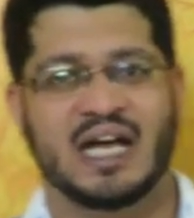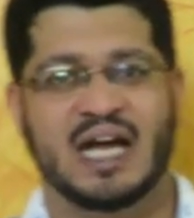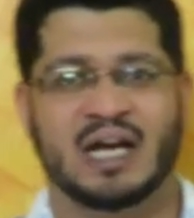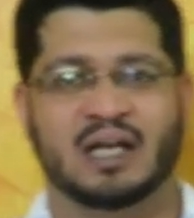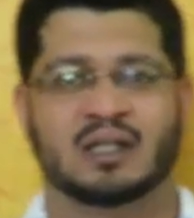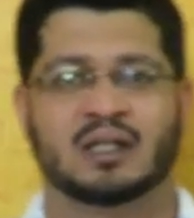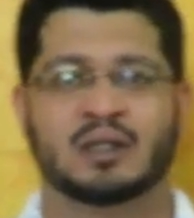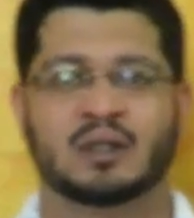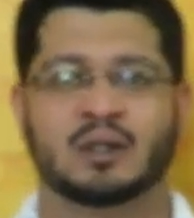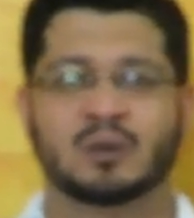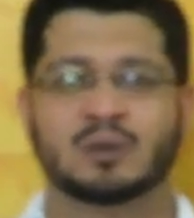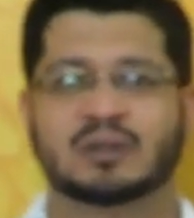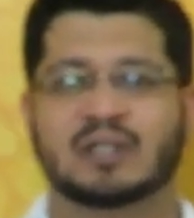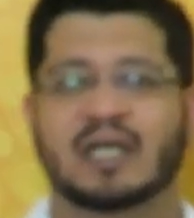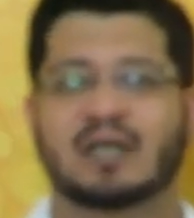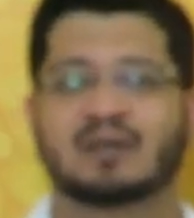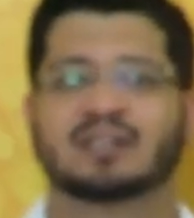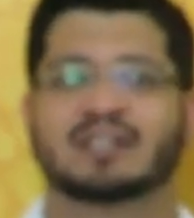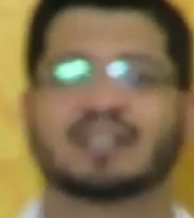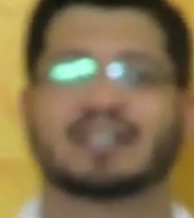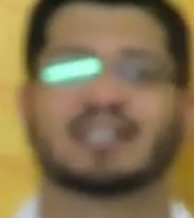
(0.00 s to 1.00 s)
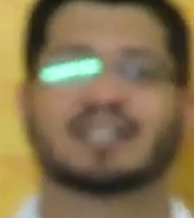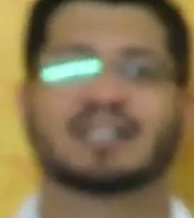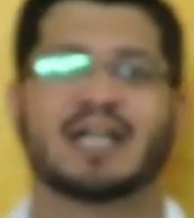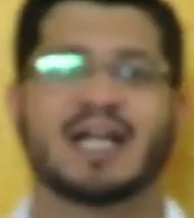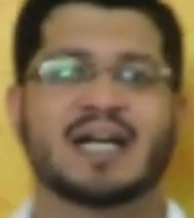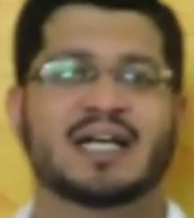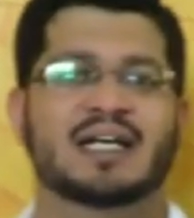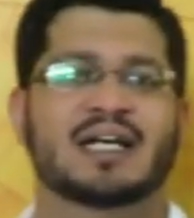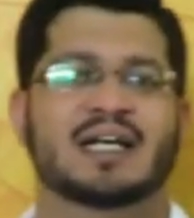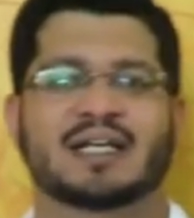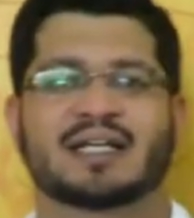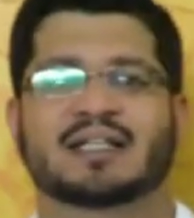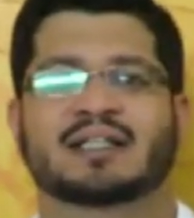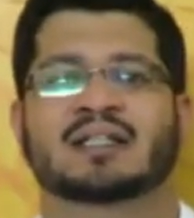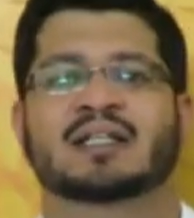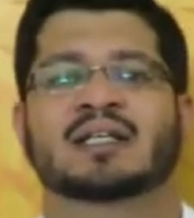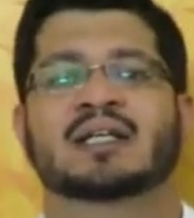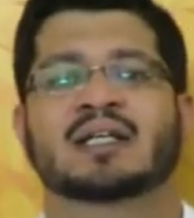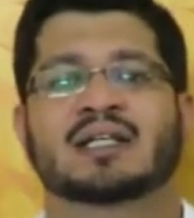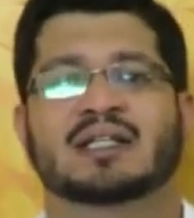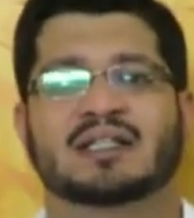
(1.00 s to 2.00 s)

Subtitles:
Act 2019,